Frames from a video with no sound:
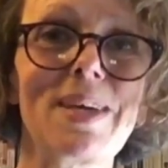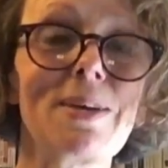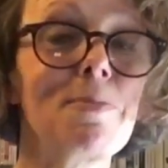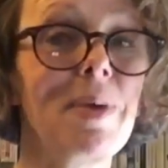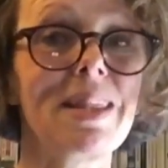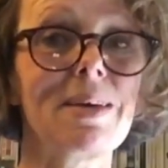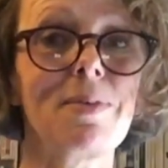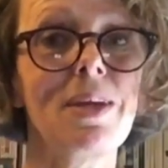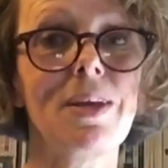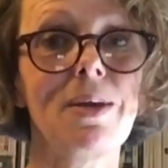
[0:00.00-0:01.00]
it could be
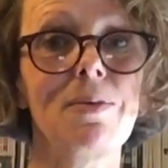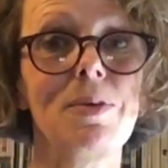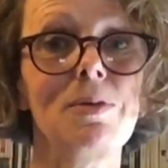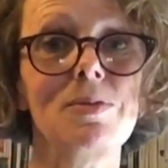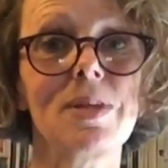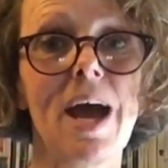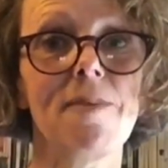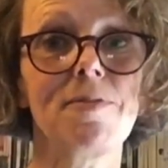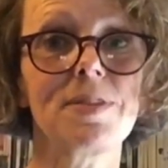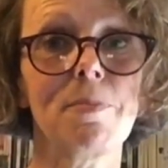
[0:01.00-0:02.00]
that, you know, you
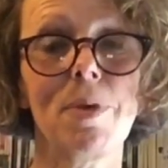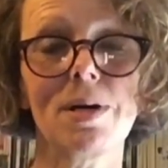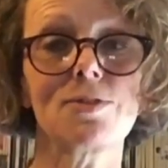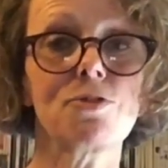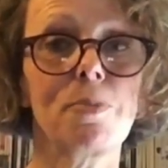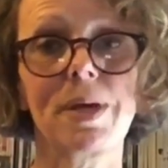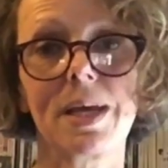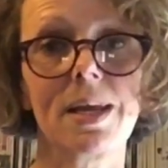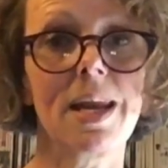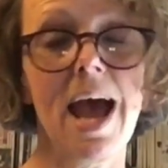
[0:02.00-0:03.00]
have some parts dropping
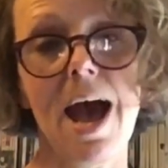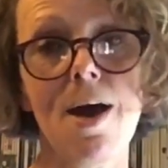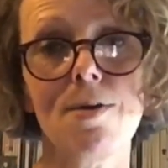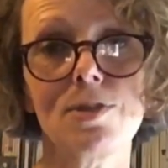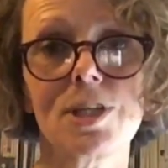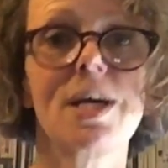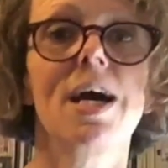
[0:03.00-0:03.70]
in and out.